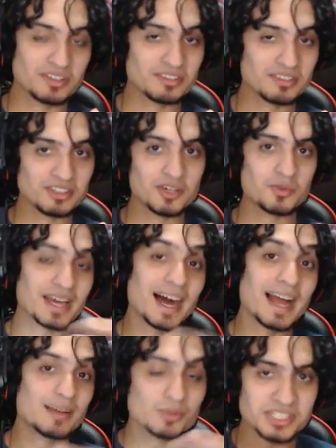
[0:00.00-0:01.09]
with
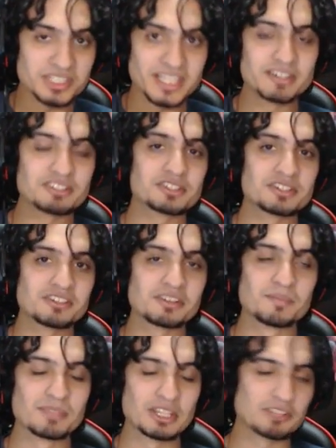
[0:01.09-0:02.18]
Hyrule characters,
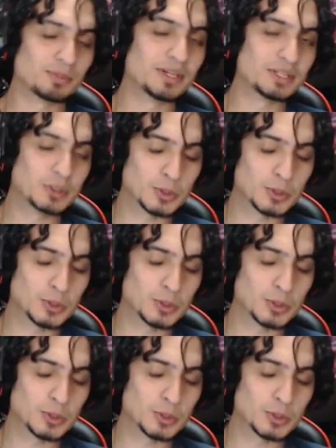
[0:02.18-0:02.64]
It's pretty cool.